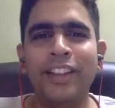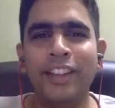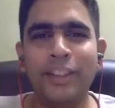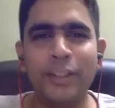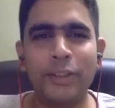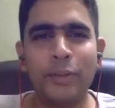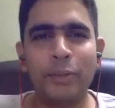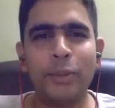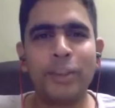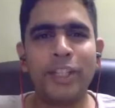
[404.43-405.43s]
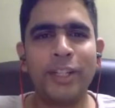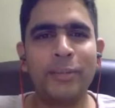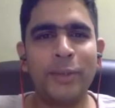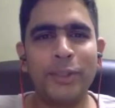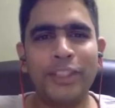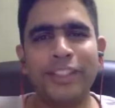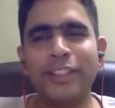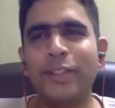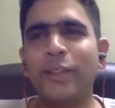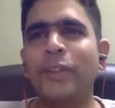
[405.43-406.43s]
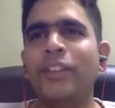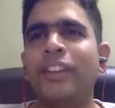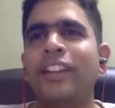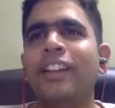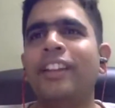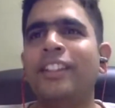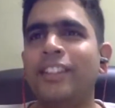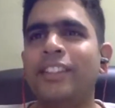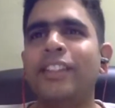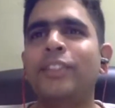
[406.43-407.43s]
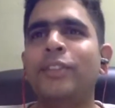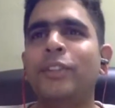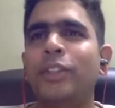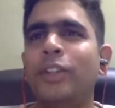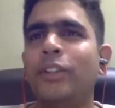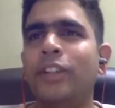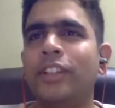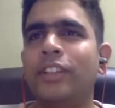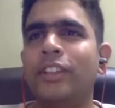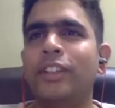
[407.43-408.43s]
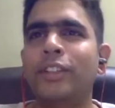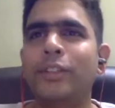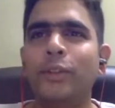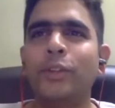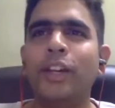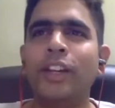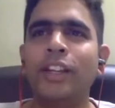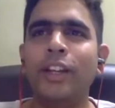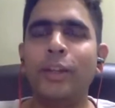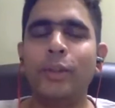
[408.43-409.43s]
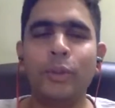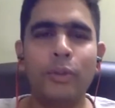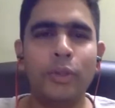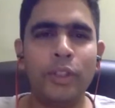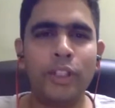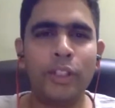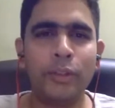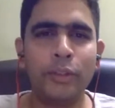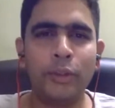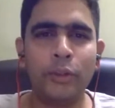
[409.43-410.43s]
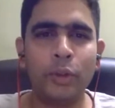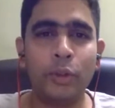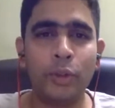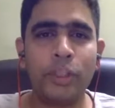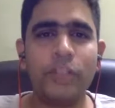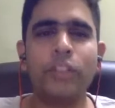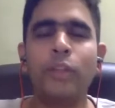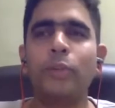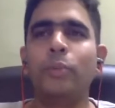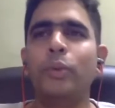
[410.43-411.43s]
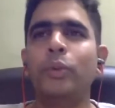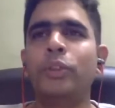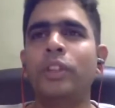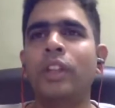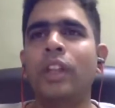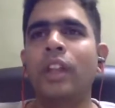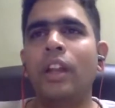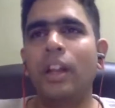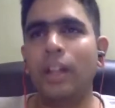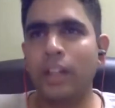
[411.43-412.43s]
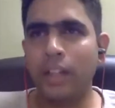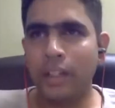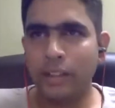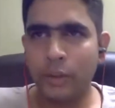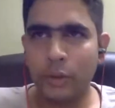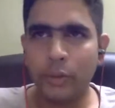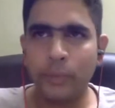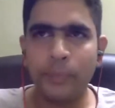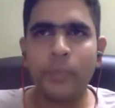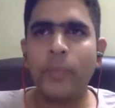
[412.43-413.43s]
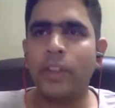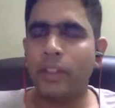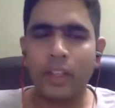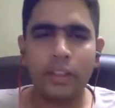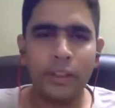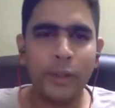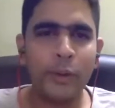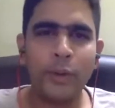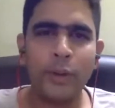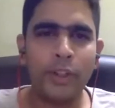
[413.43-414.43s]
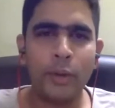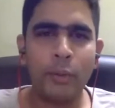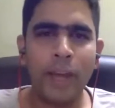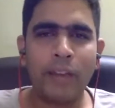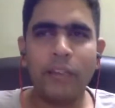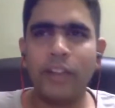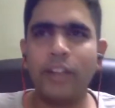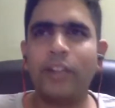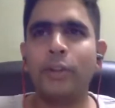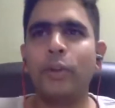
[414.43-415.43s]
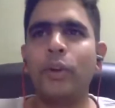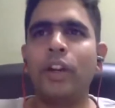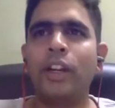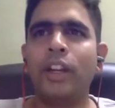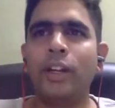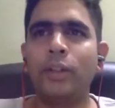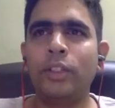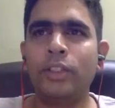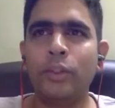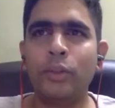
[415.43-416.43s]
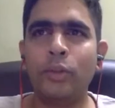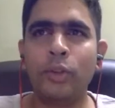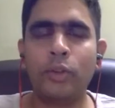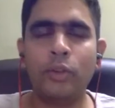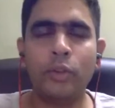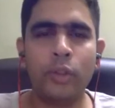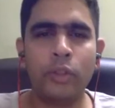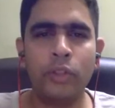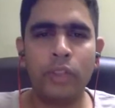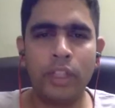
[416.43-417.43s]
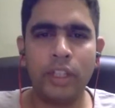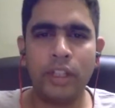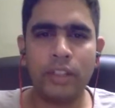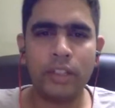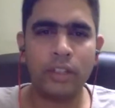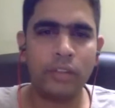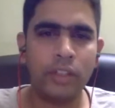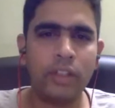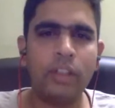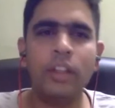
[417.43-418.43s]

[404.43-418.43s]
in the from the second project. So yes, things were tough, actually. So I had to look for the interview, what questions they would post, and again, so yeah, they would backfire. So I had to list down what which areas I failed,